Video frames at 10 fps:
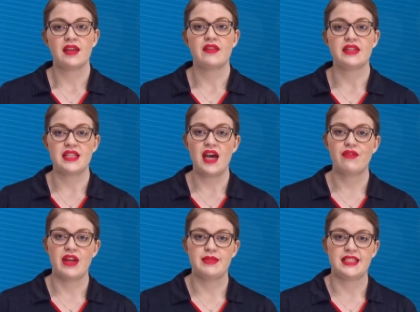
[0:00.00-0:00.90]
The start
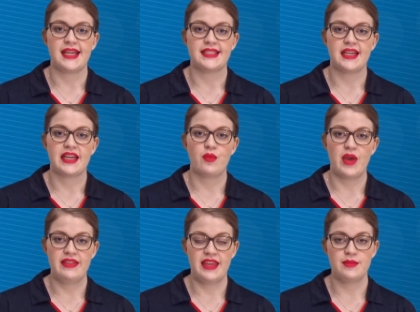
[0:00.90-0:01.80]
frame detector can
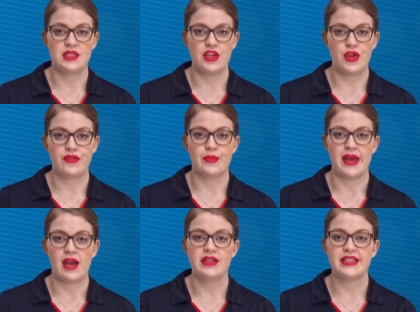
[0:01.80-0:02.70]
wake the MCU from
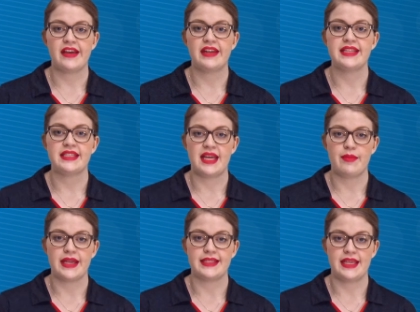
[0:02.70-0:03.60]
power down and
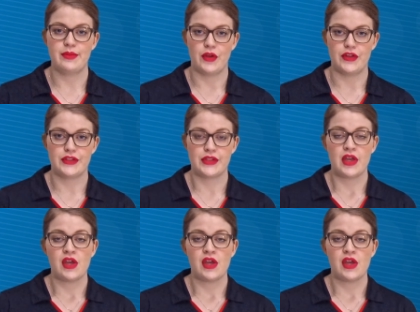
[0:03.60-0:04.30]
standby sleep modes